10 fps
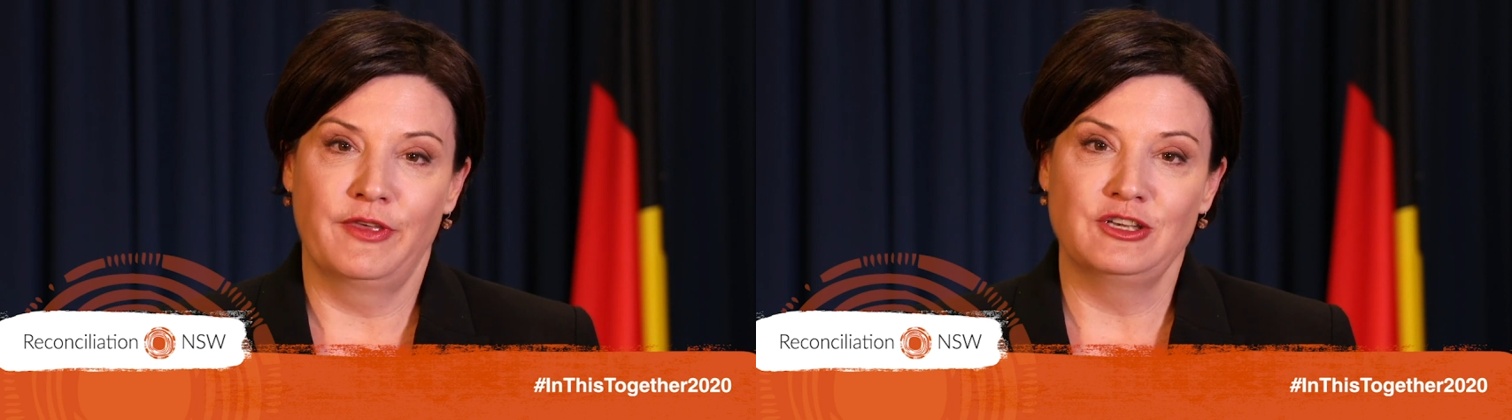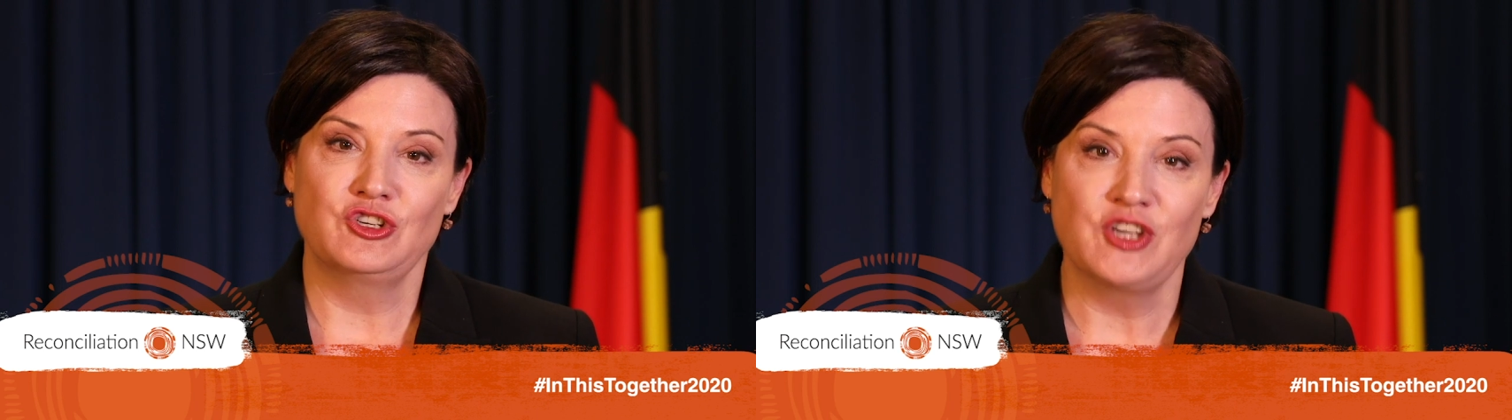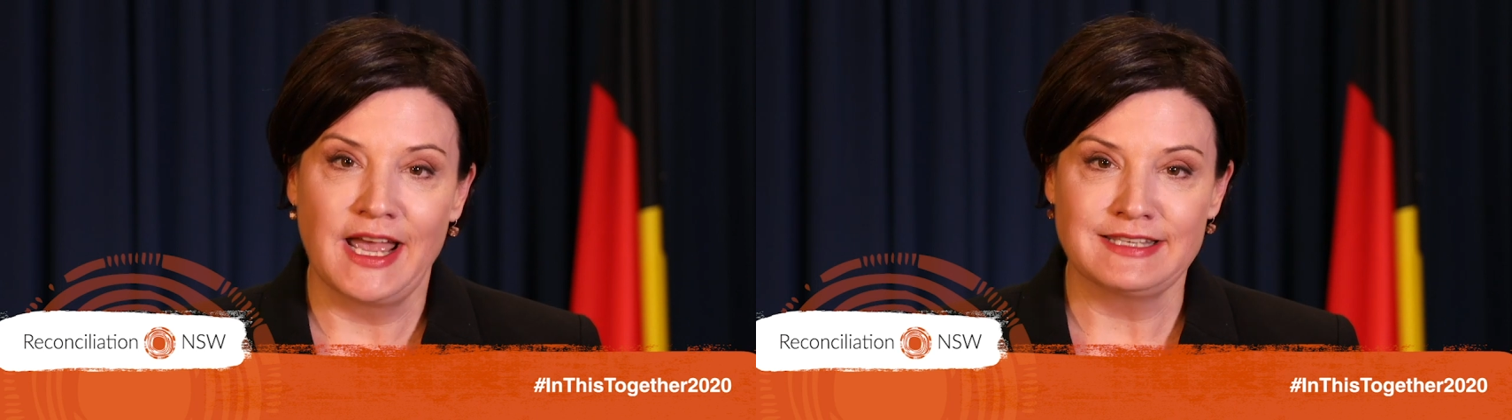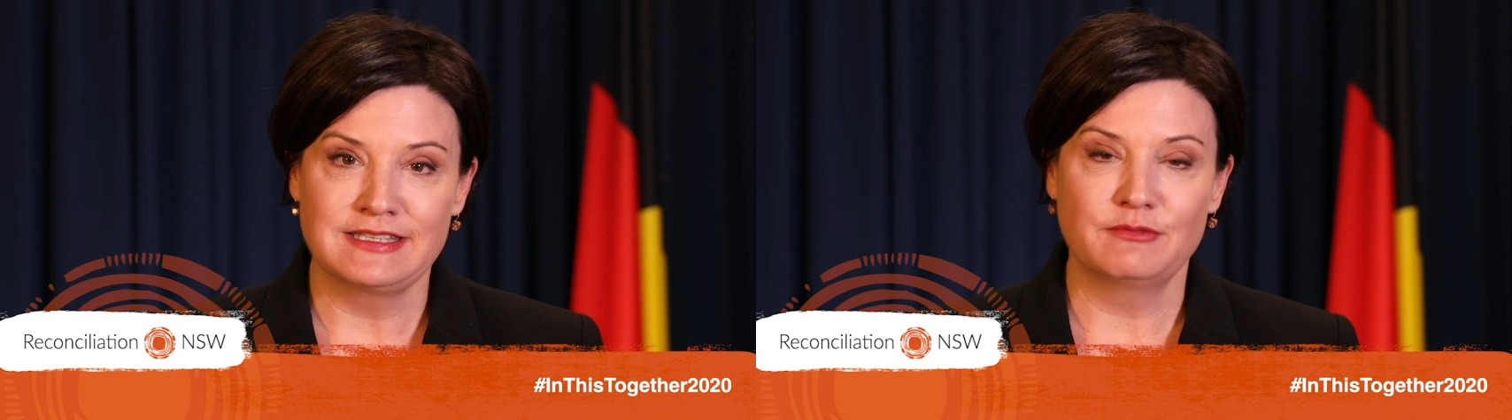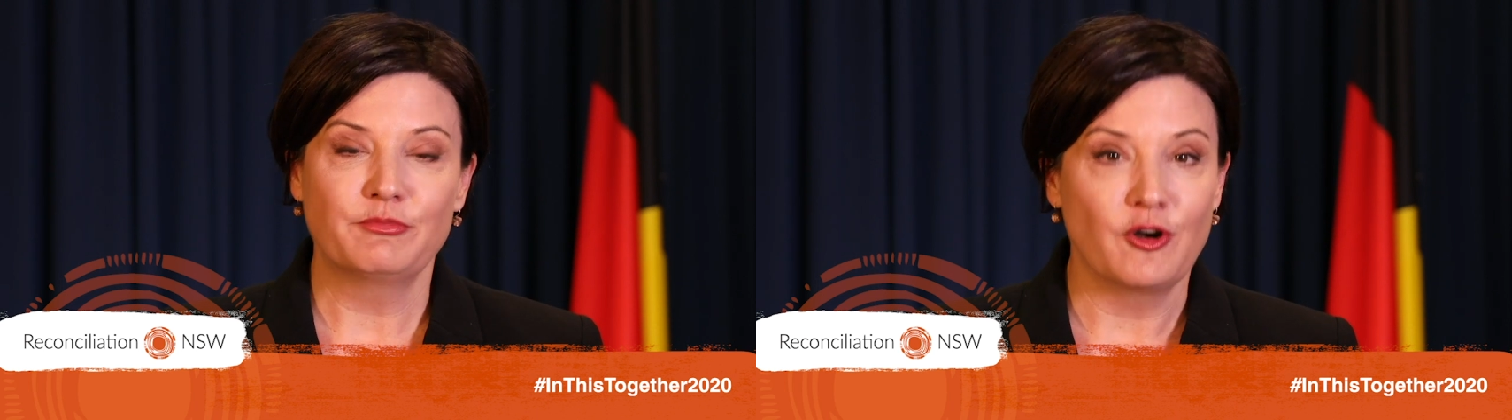than
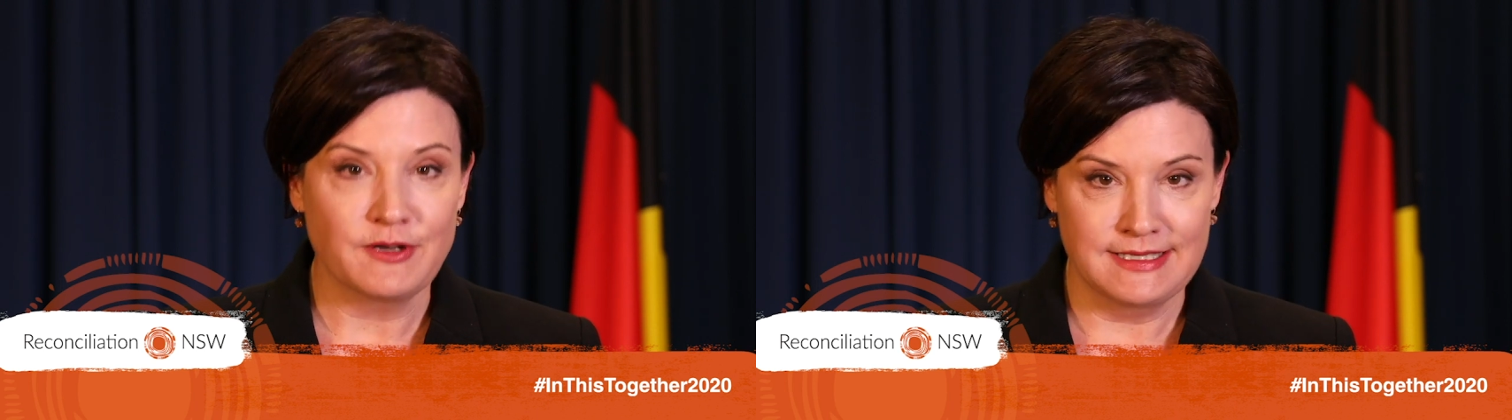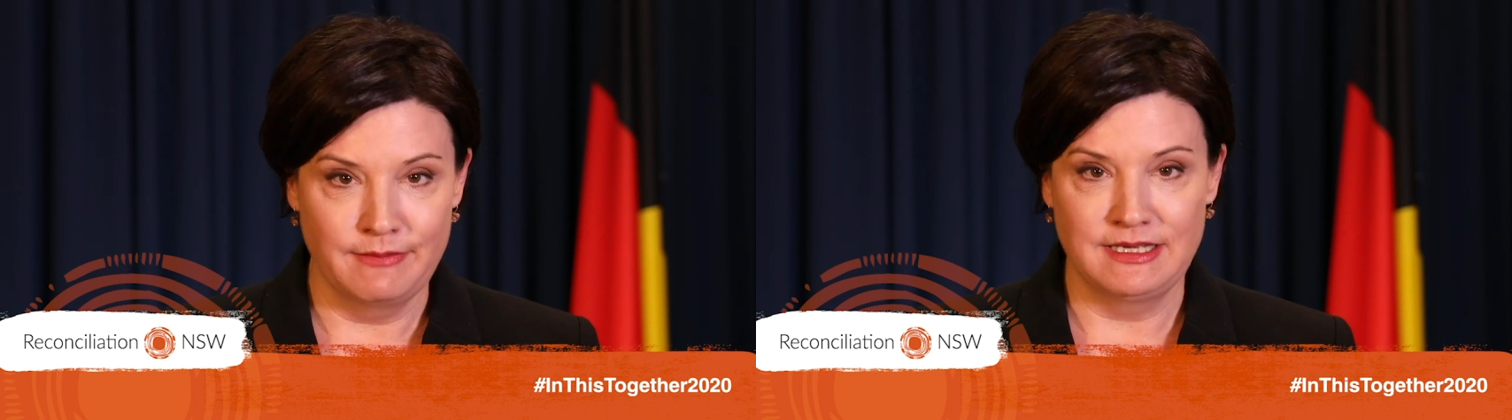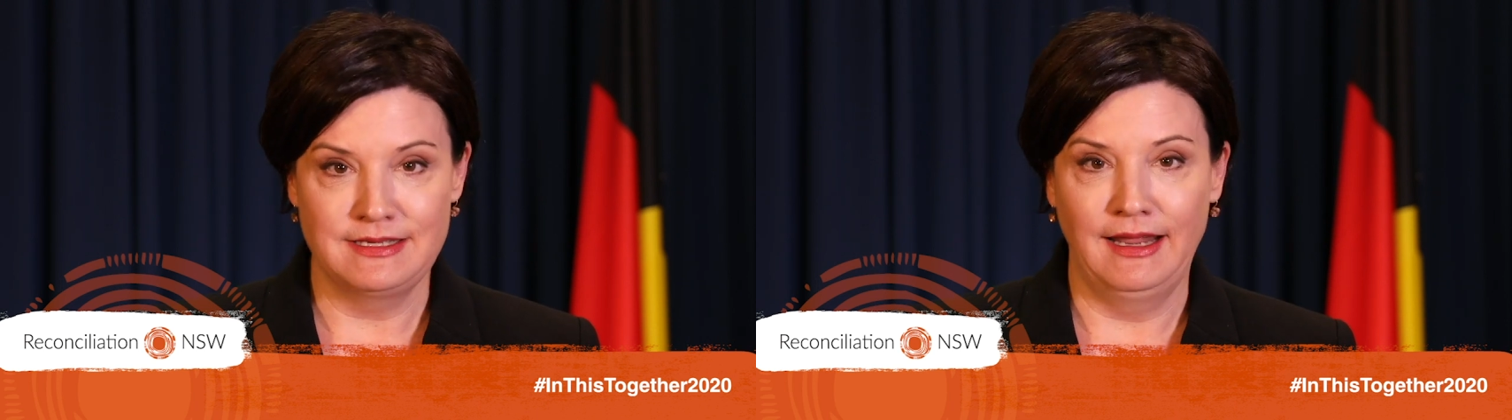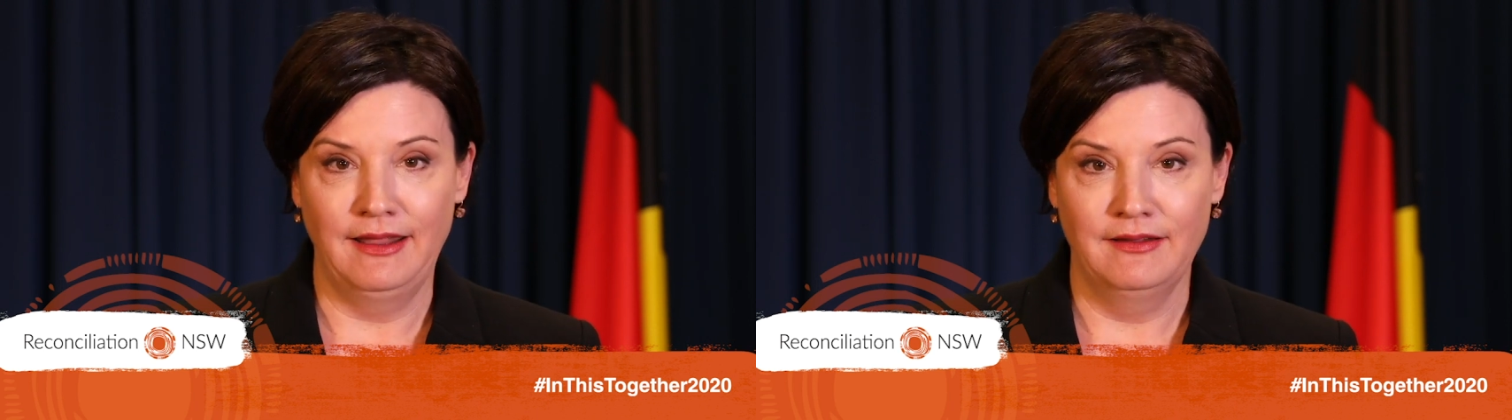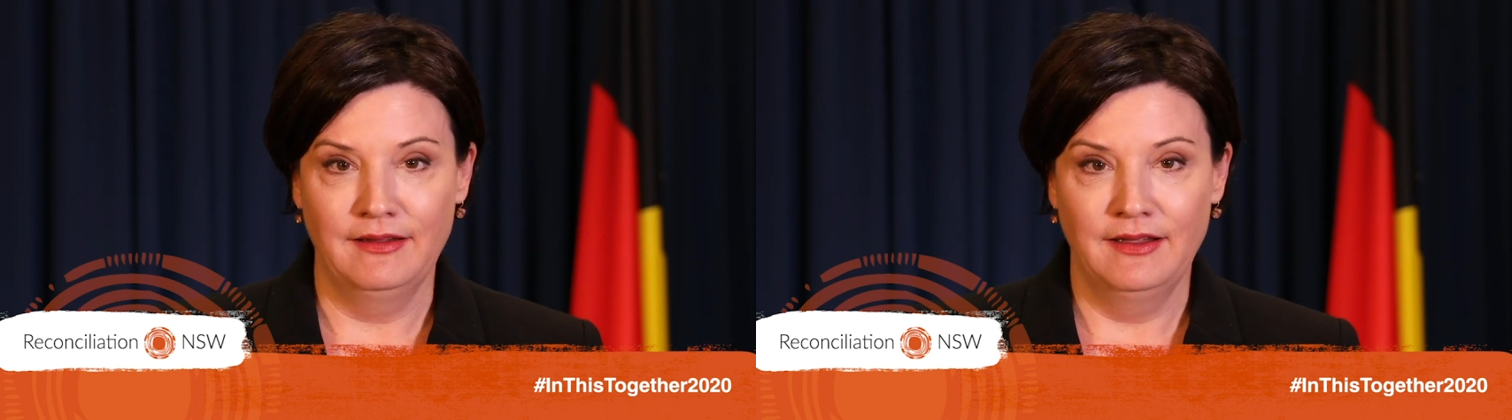just
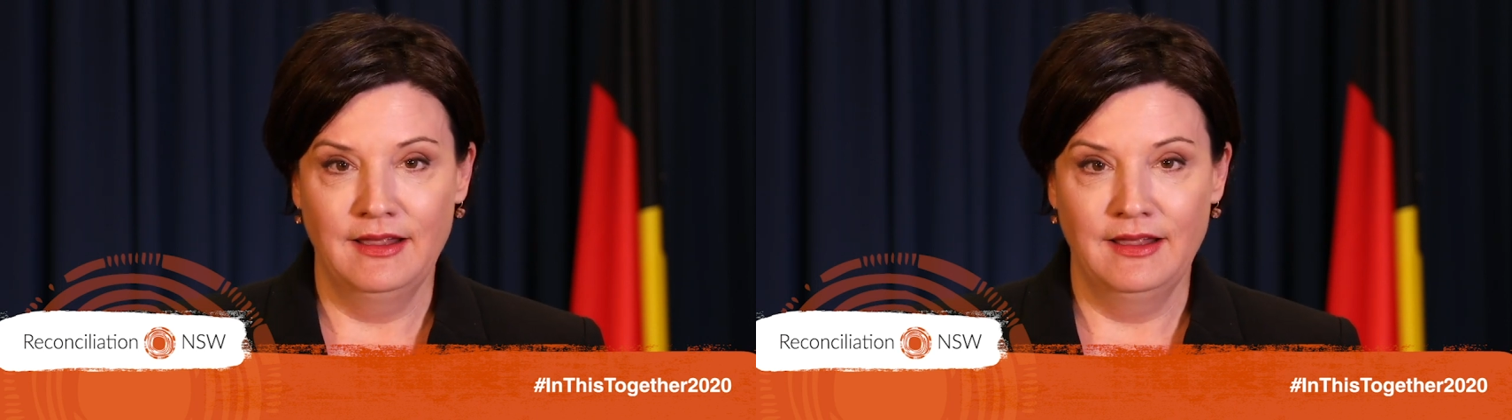proximity.